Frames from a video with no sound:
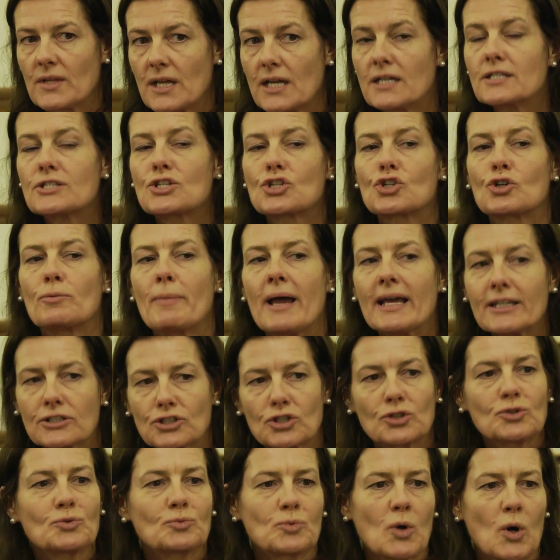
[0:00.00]

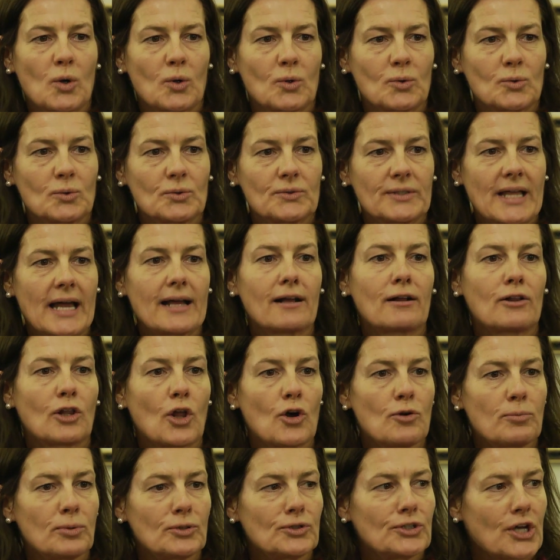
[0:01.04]
instrumental role that
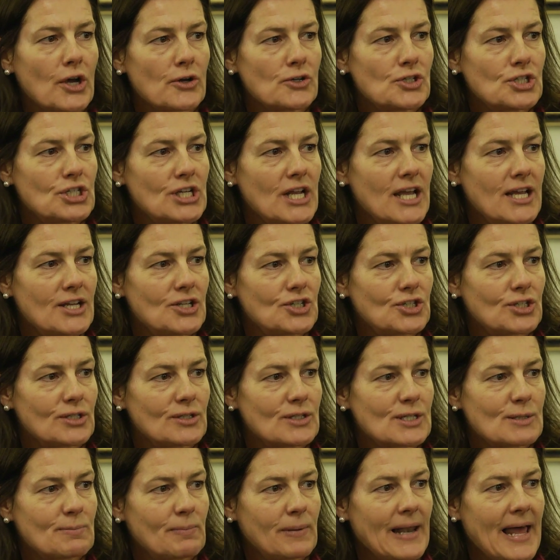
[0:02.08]
global
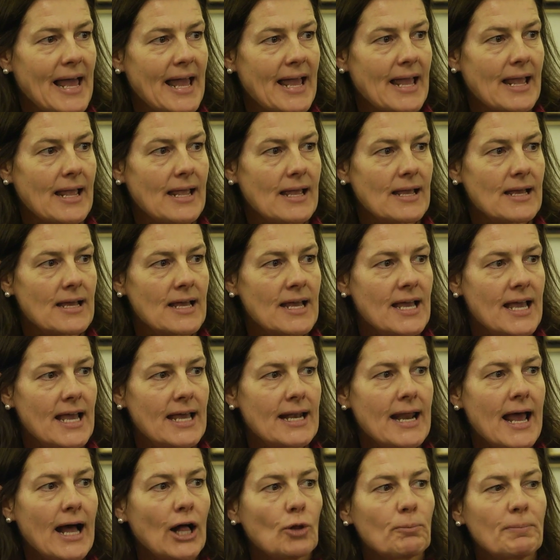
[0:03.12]
negotiations play
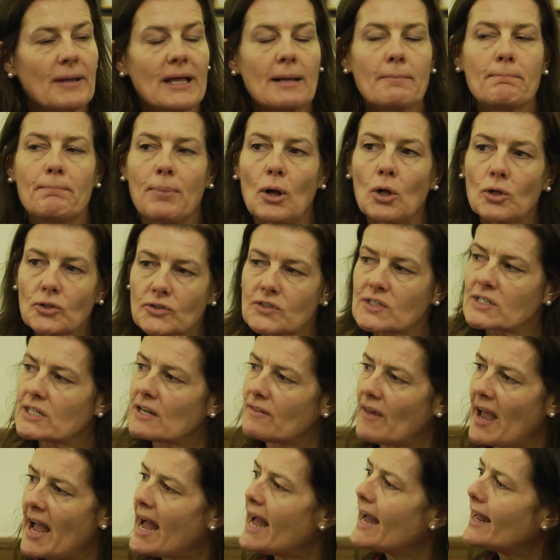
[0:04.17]
in helping bolster
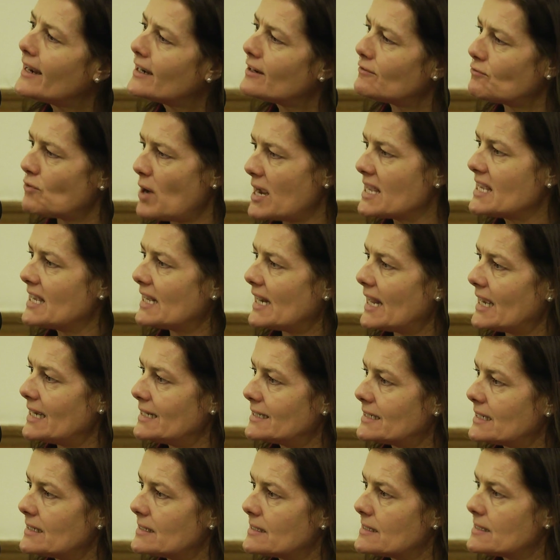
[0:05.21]
the hand of
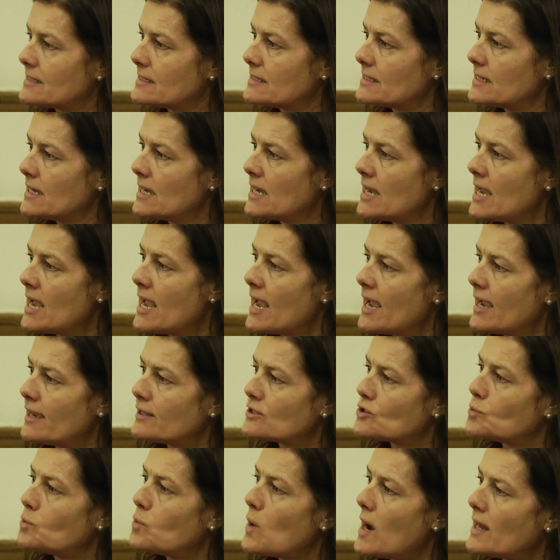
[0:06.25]
regulators.
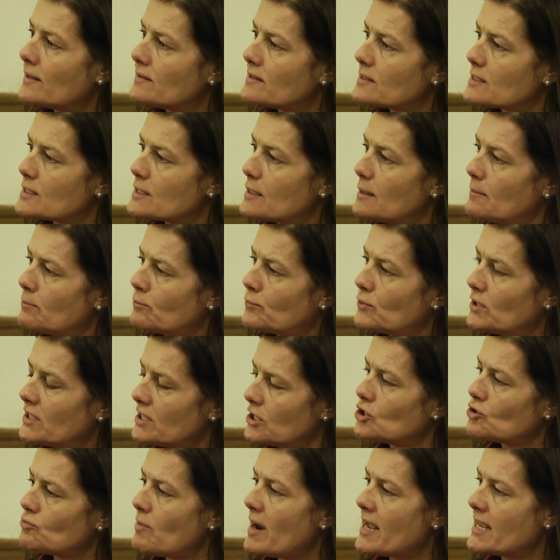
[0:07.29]
It's once
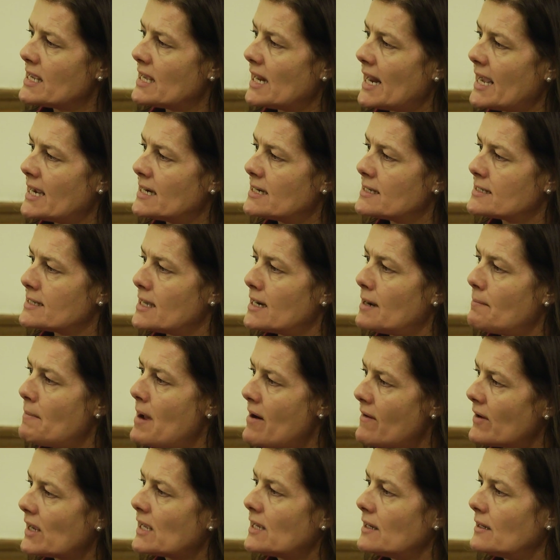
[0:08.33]
British regulators and
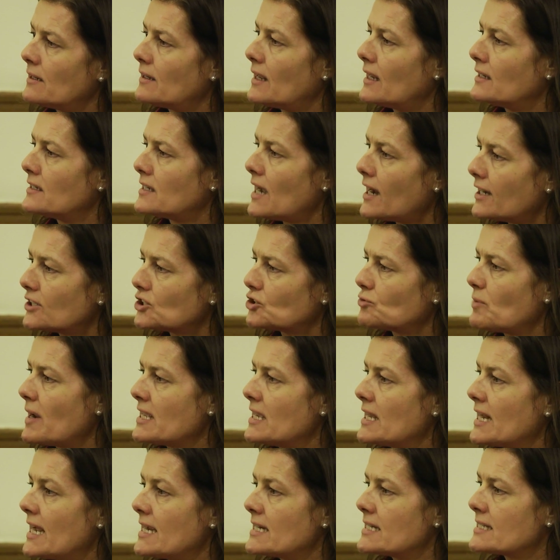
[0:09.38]
American and Dutch
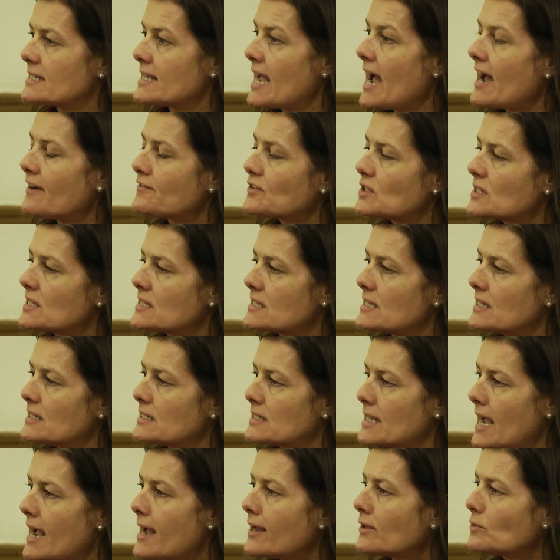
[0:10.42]
regulators have to
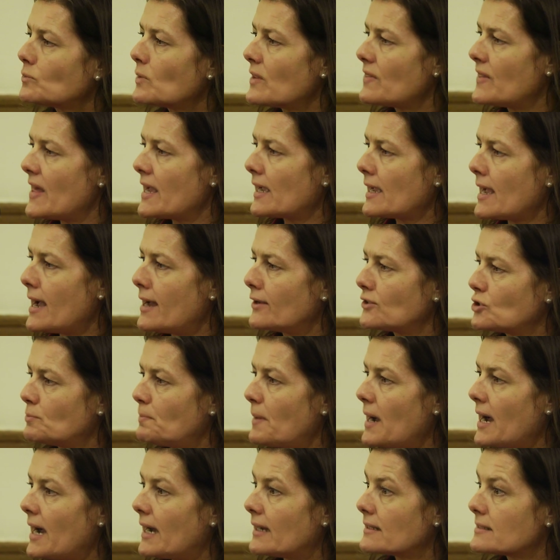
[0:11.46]
sit down with their
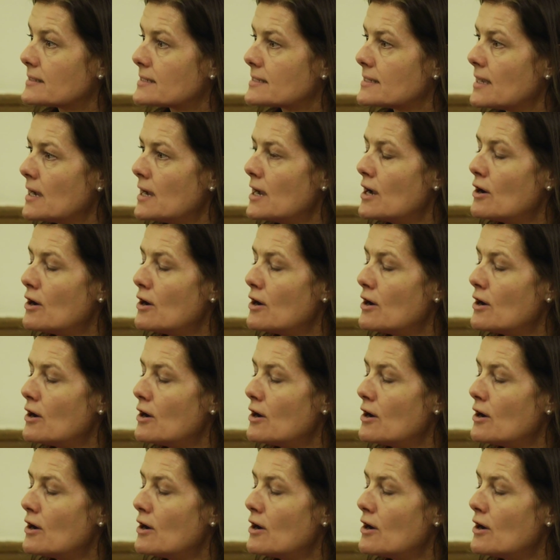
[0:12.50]
counterparts